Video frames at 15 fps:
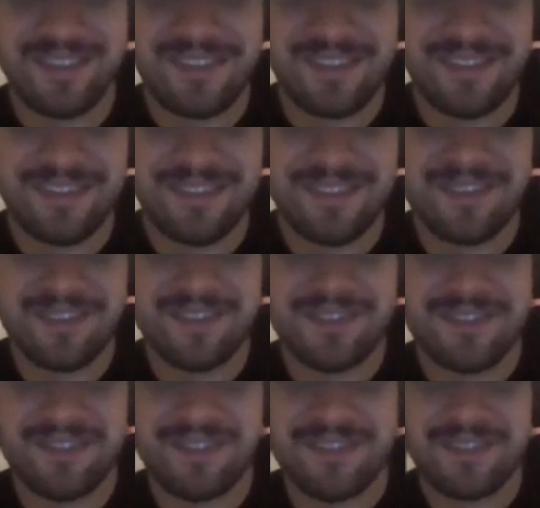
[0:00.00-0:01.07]

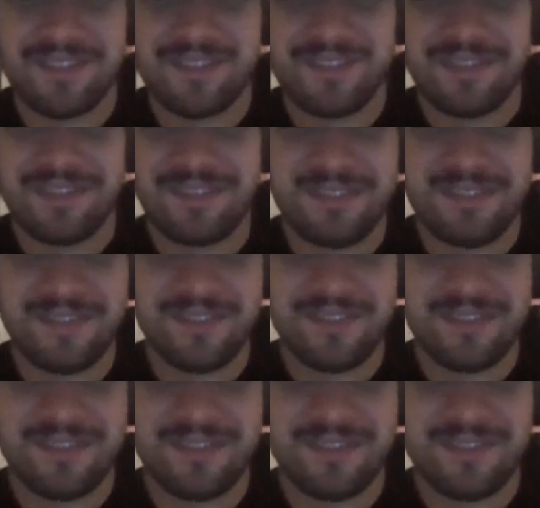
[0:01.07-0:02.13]

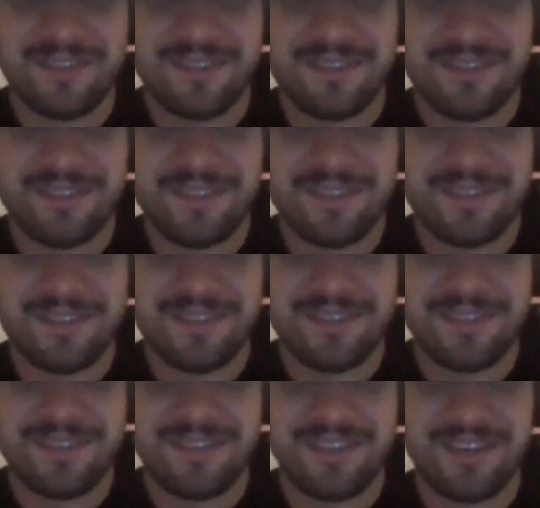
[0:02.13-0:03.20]

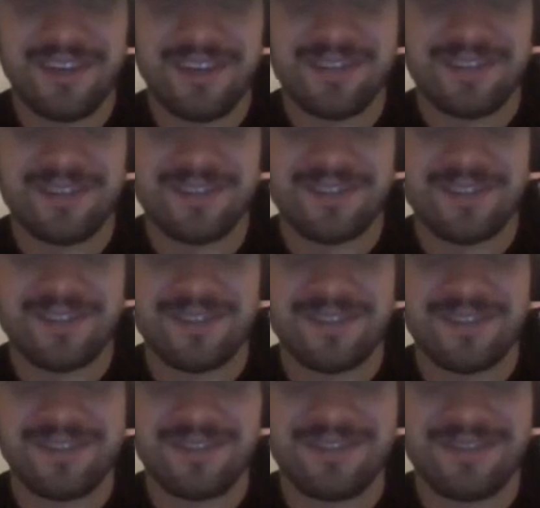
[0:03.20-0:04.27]

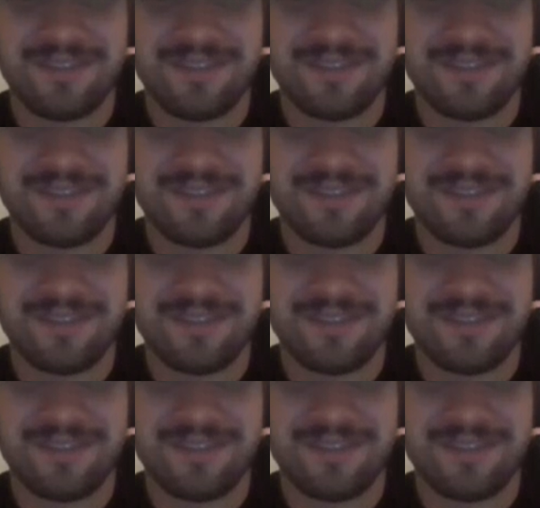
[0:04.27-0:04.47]
[no speech]